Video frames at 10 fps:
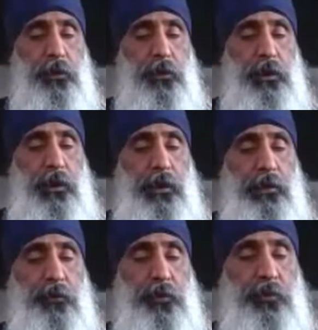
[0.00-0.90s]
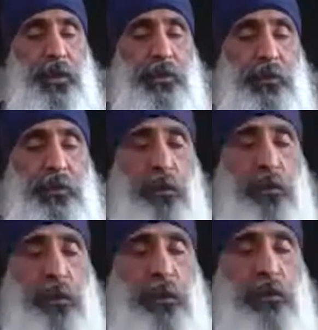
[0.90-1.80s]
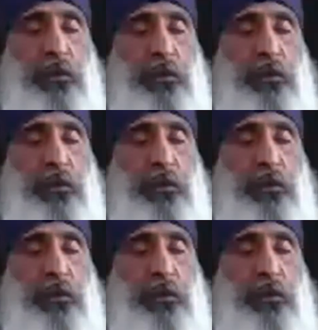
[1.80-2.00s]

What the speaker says: And on your next breath out,